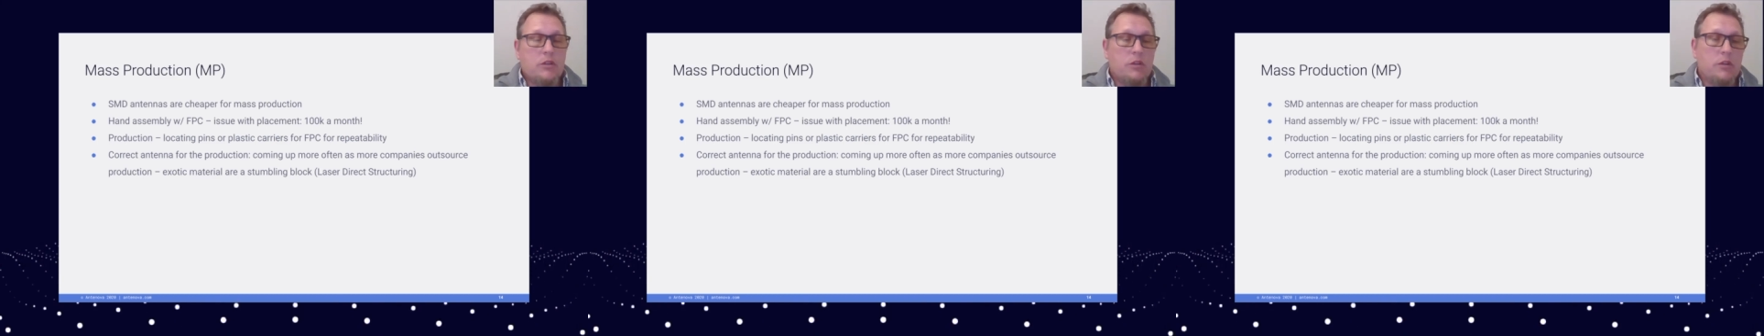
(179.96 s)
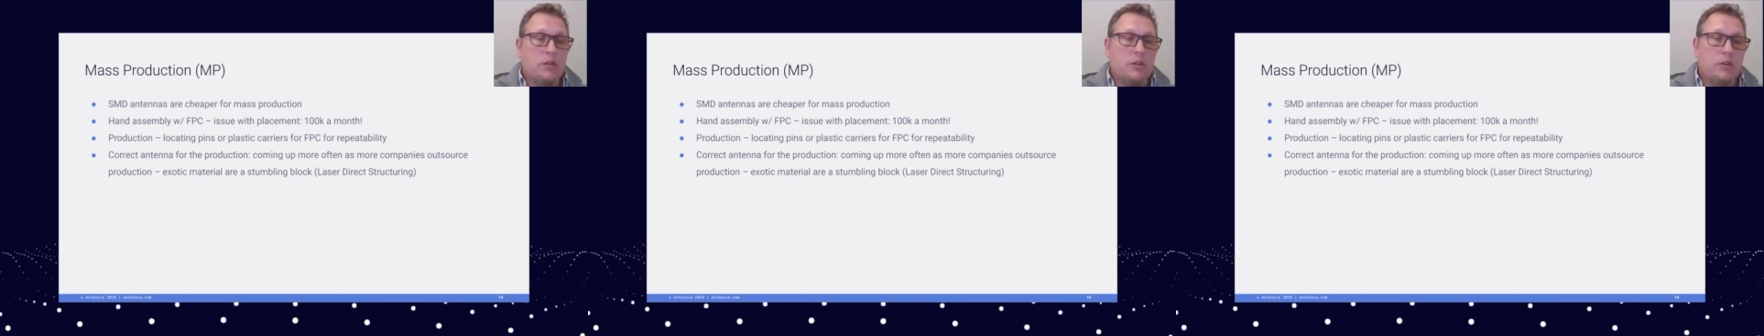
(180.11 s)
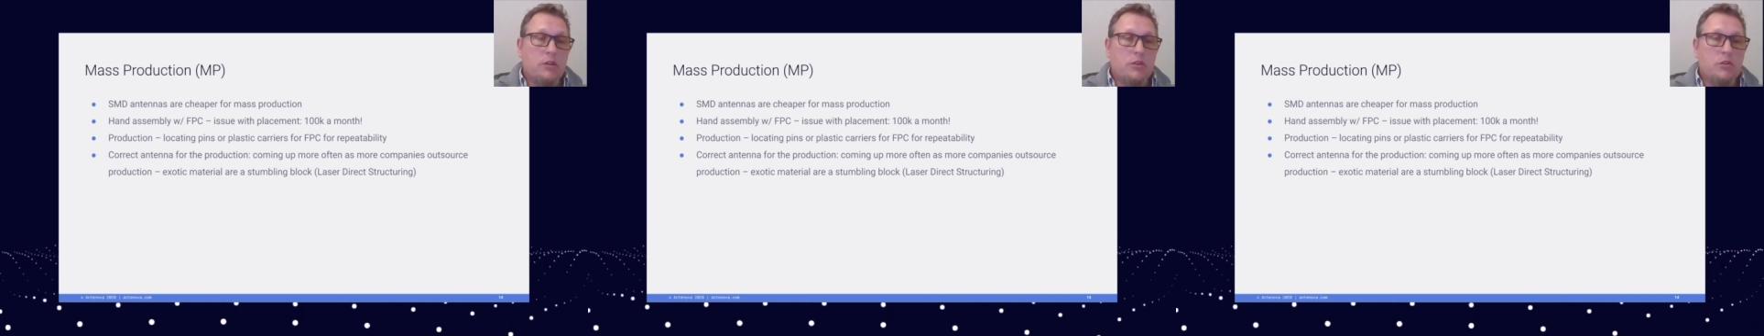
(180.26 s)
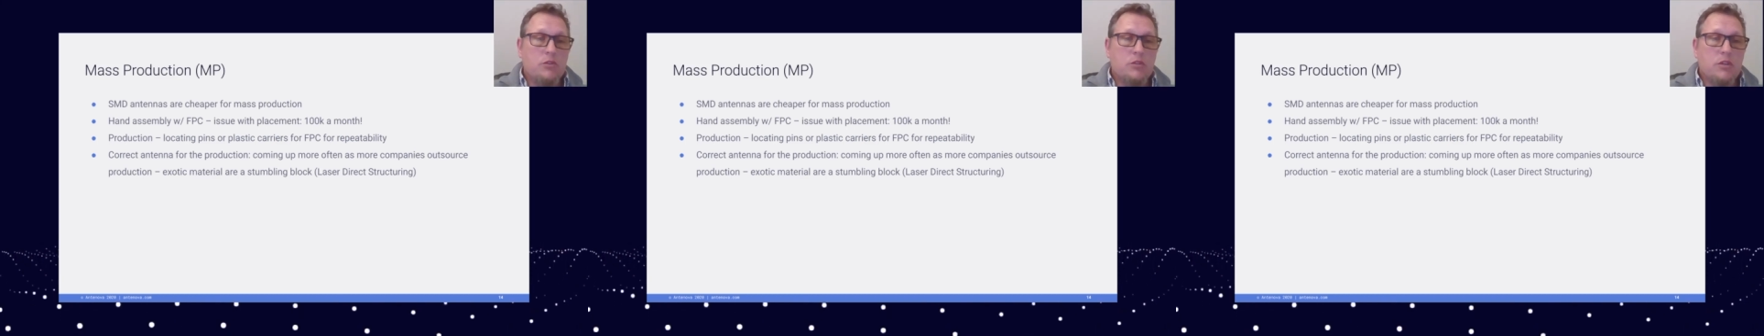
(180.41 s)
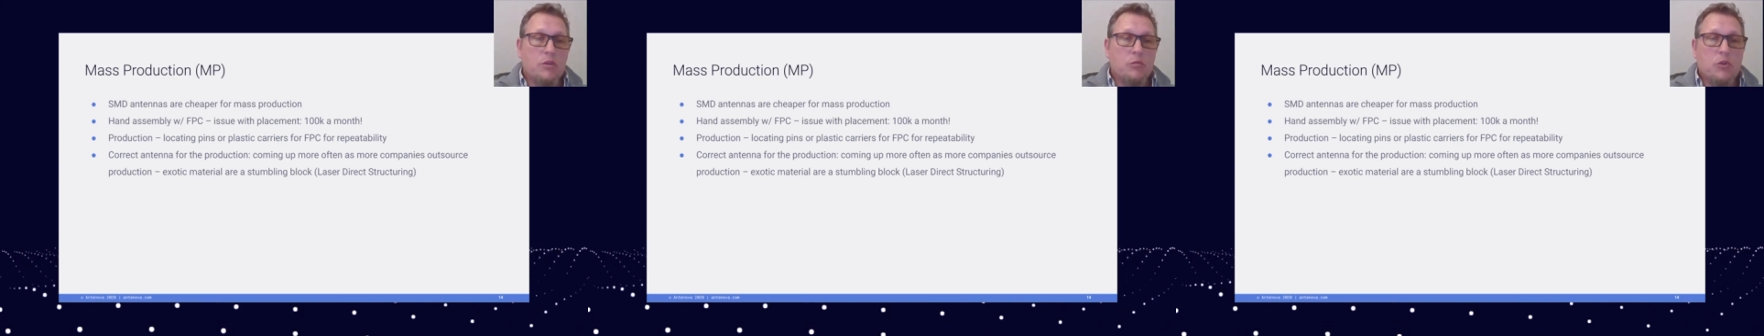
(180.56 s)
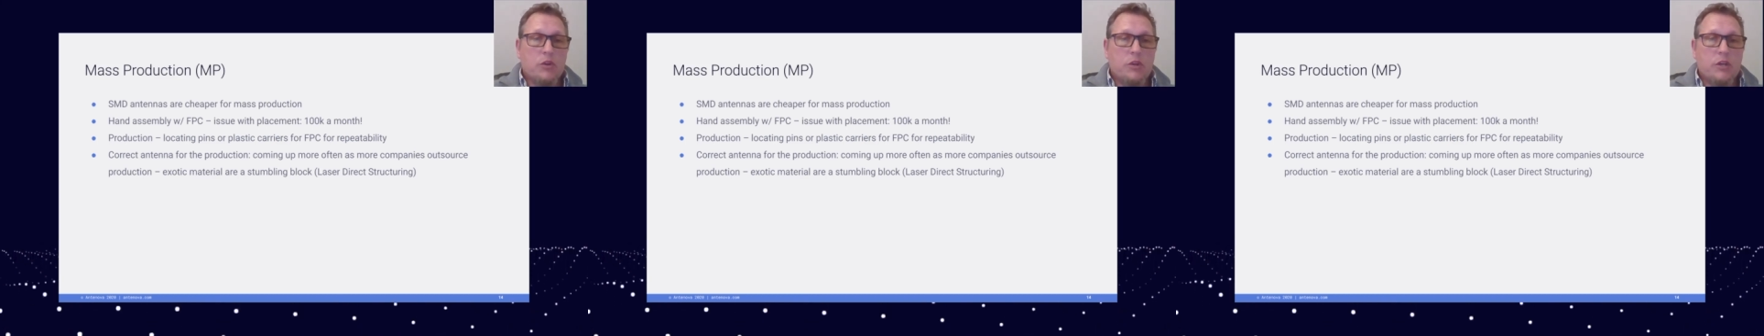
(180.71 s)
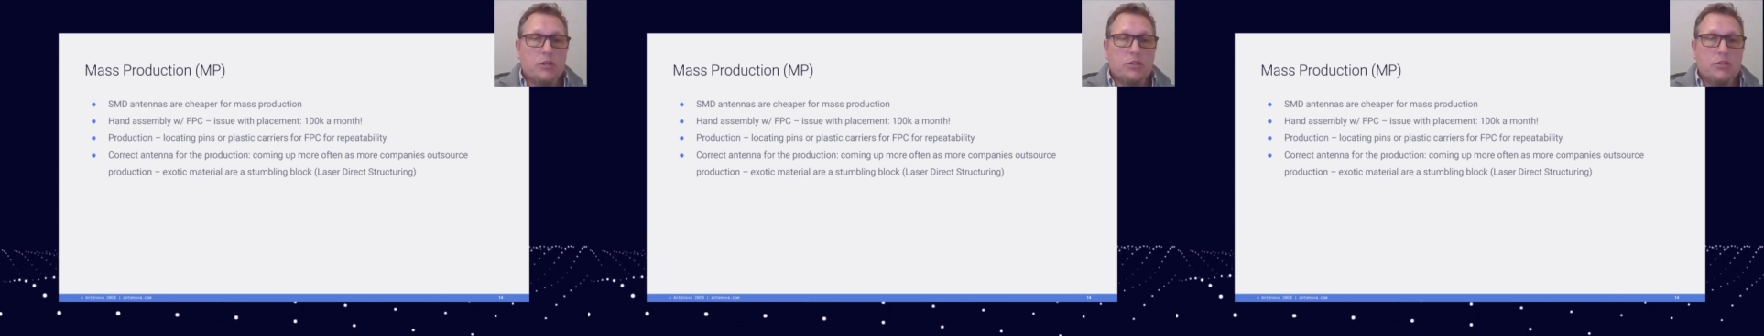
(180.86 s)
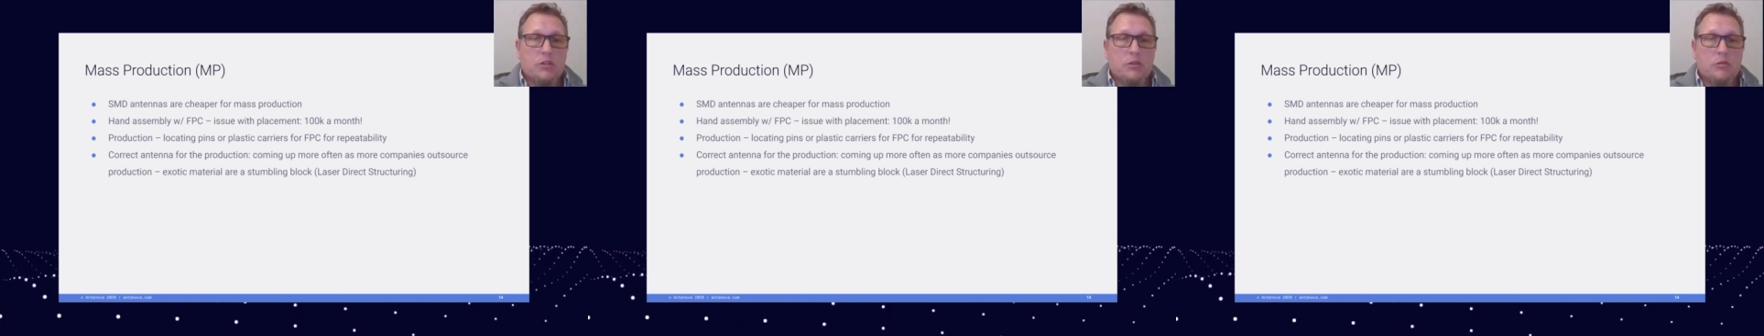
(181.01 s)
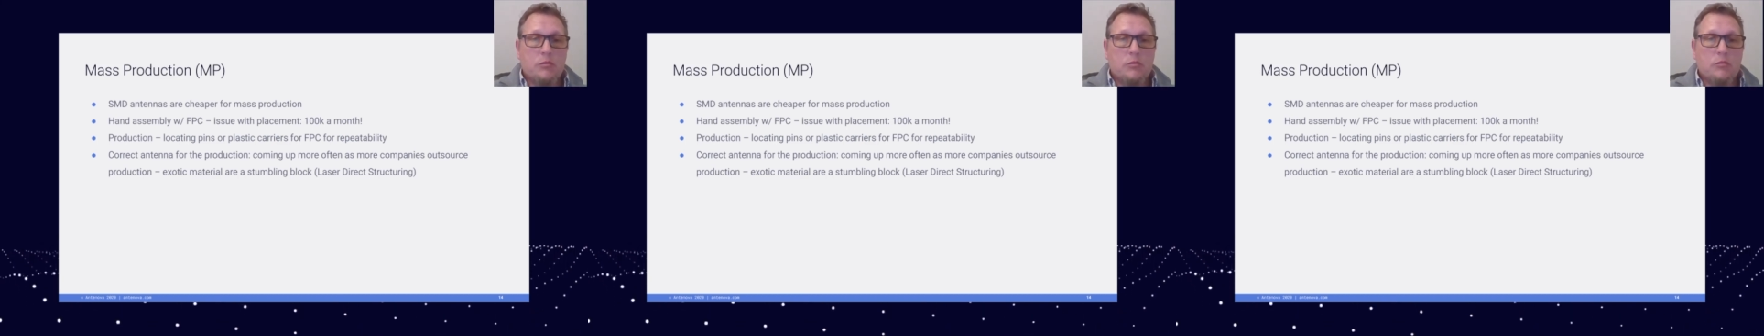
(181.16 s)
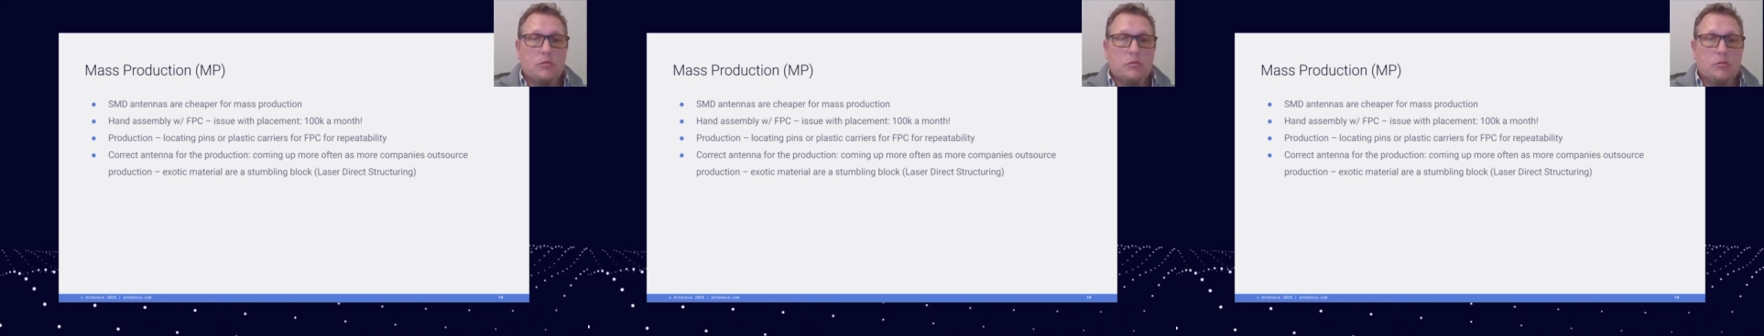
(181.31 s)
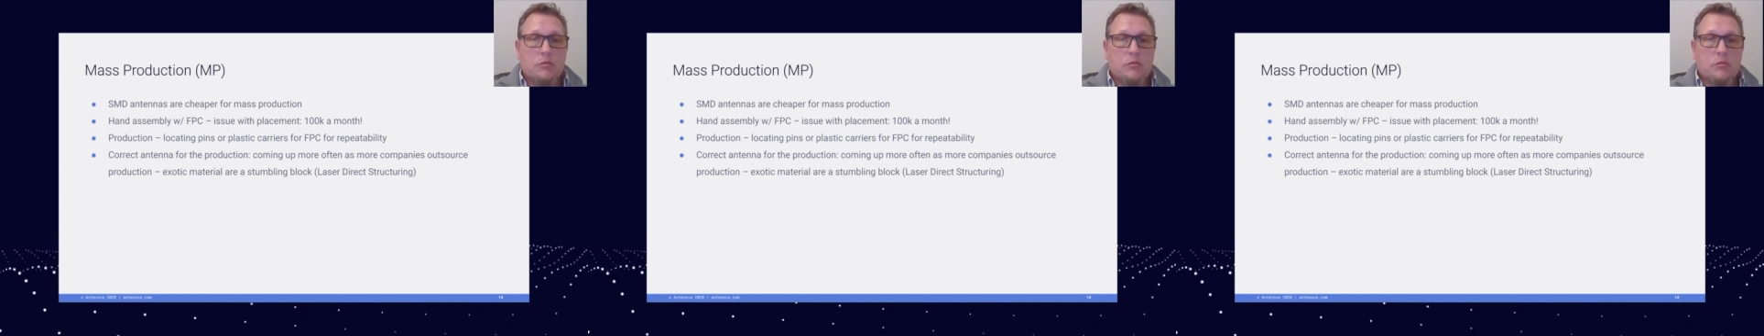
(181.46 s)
Using production